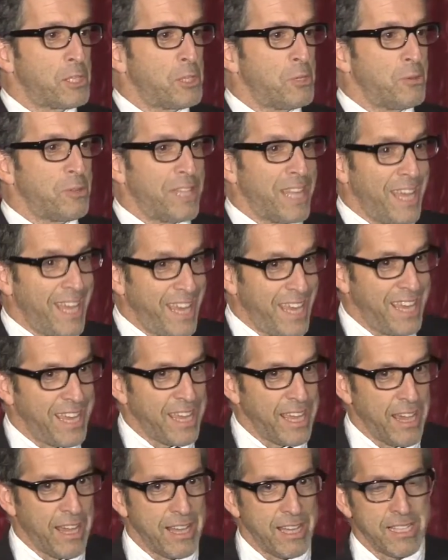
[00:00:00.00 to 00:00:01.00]

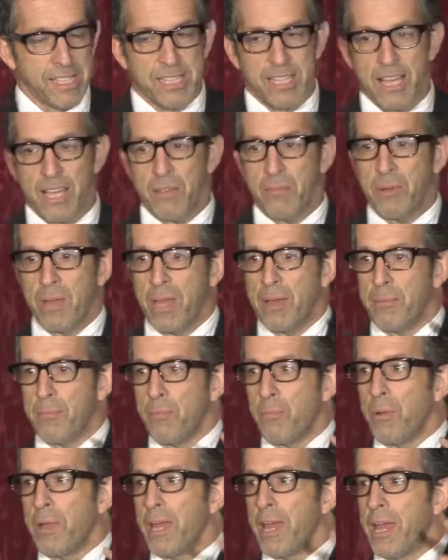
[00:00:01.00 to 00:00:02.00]
today, I say
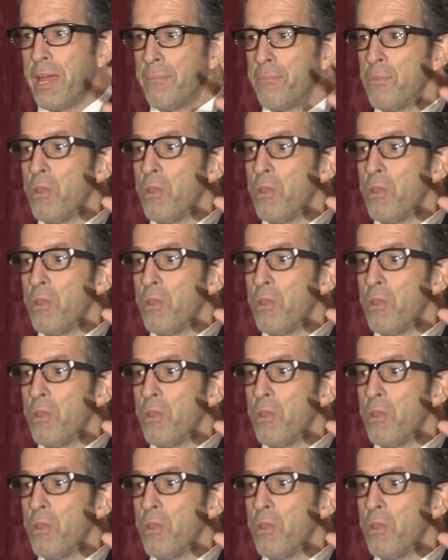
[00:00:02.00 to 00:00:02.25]
we